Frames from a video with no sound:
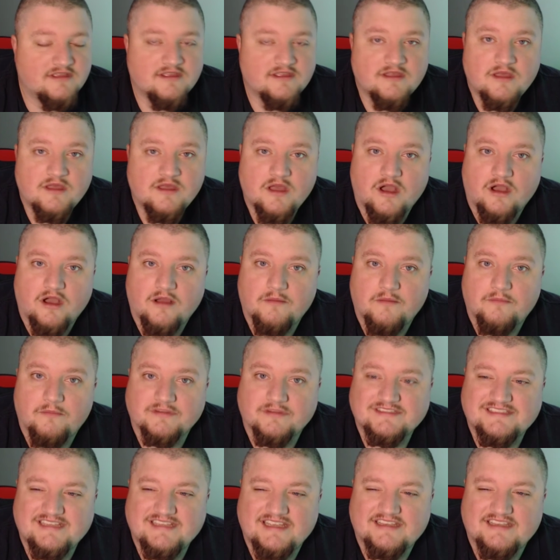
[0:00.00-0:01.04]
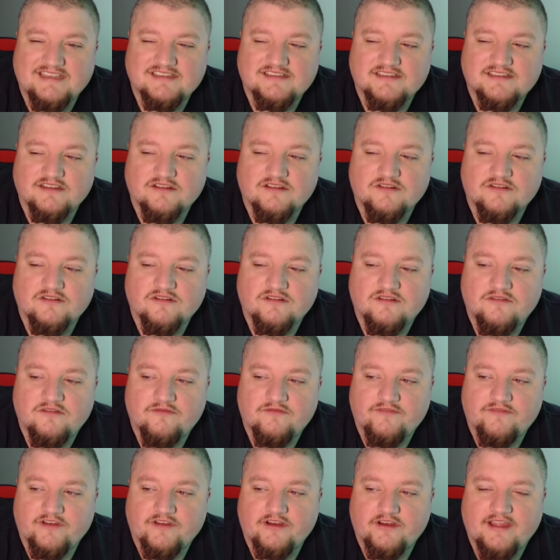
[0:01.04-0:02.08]
But Zeke is still
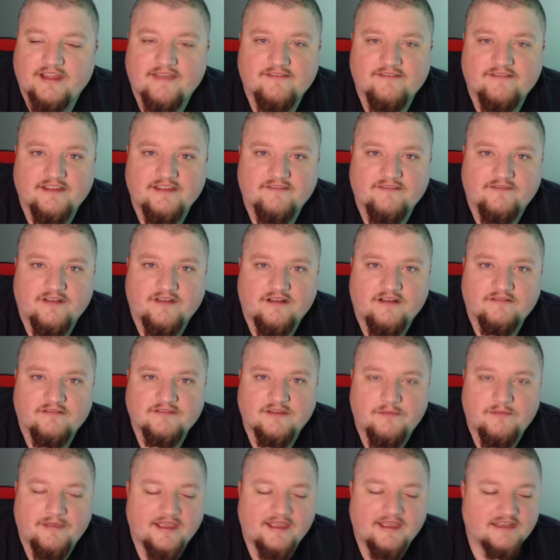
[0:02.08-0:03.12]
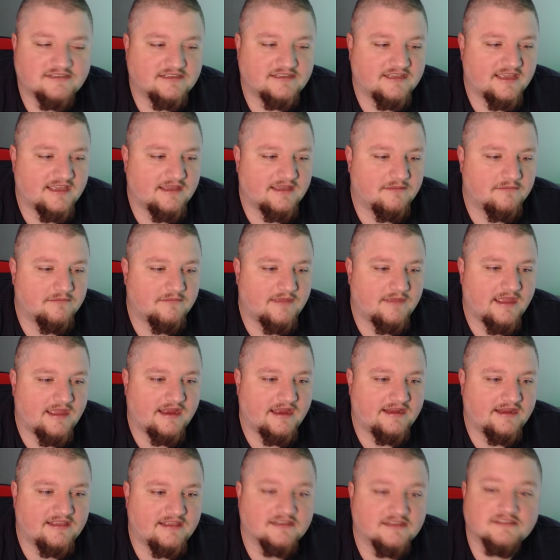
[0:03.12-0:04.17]
very heavily involved in the passing game, and
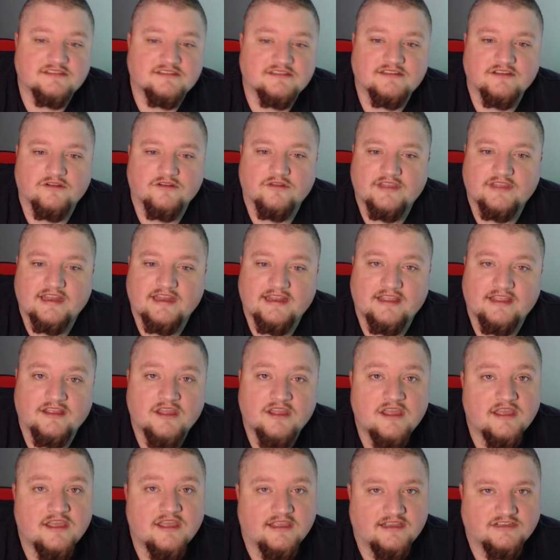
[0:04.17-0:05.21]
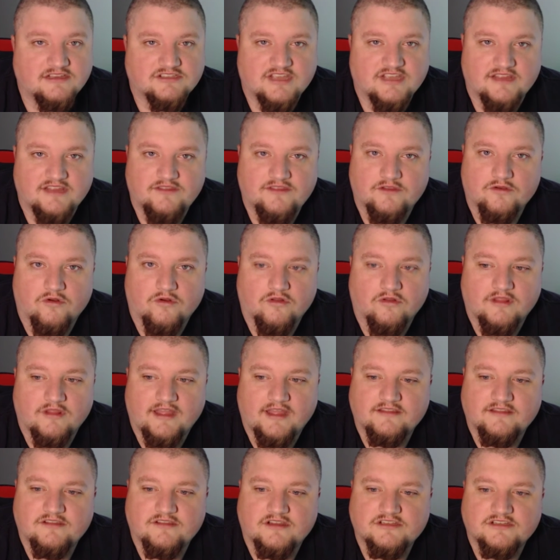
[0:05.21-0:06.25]
he's getting the goal
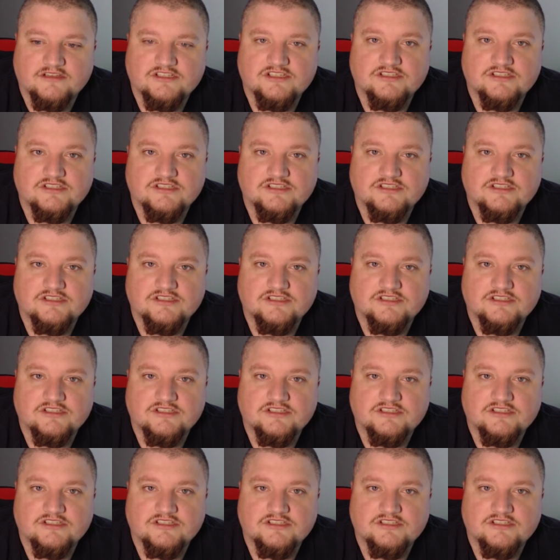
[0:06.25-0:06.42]
line touches,